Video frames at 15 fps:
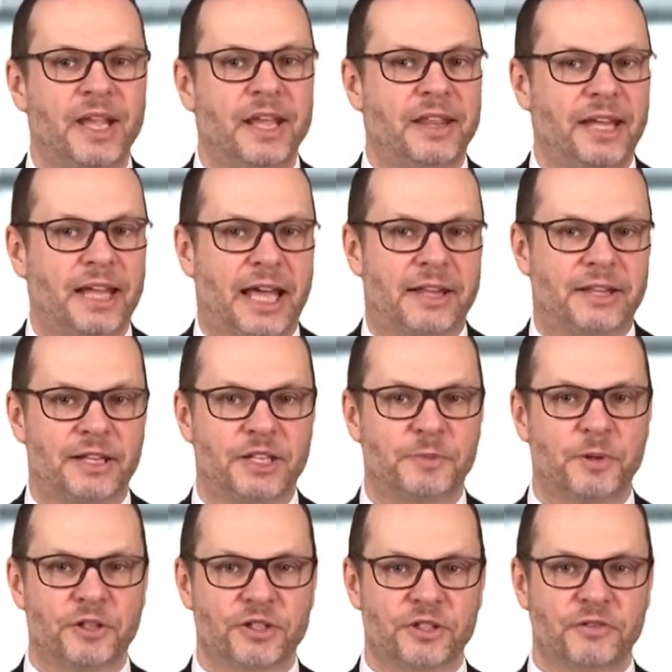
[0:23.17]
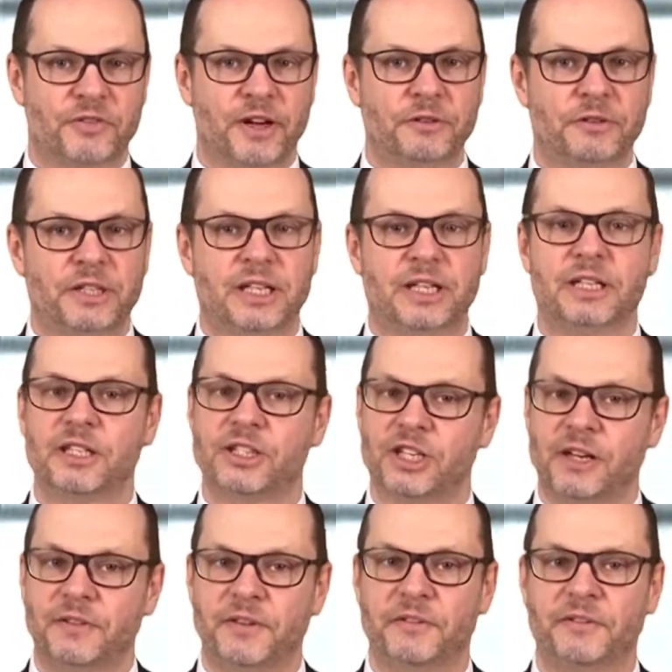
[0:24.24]
The Catholic-sponsored vote didn't
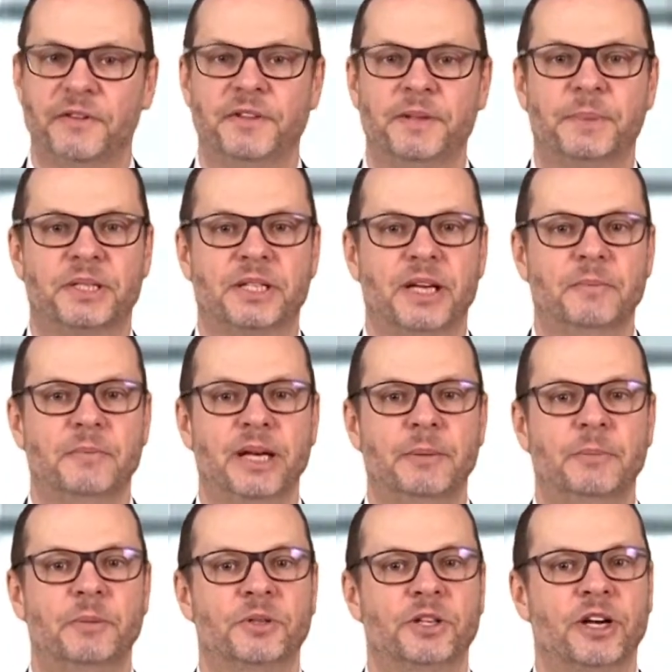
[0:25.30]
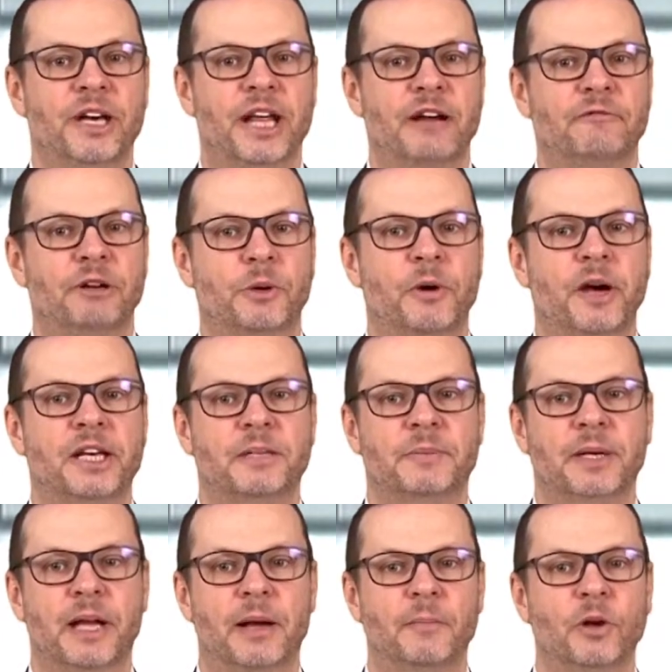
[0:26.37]
achieve the 50% minimum turnout required to
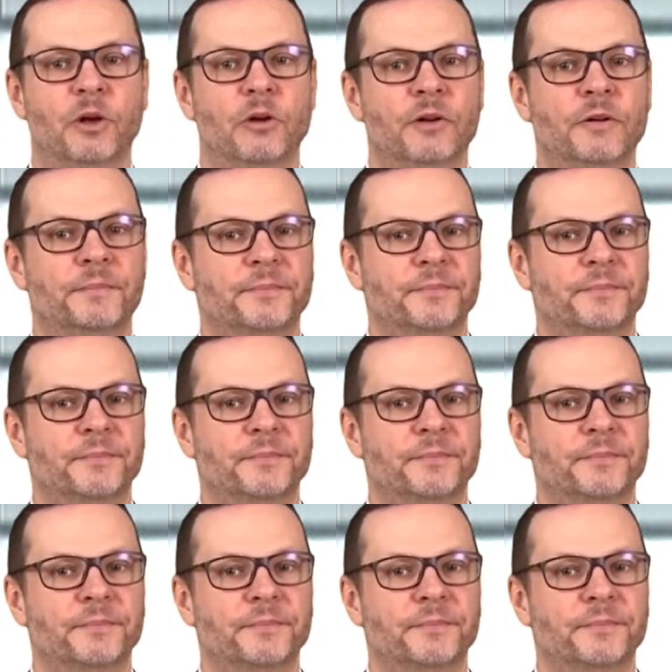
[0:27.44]
become law.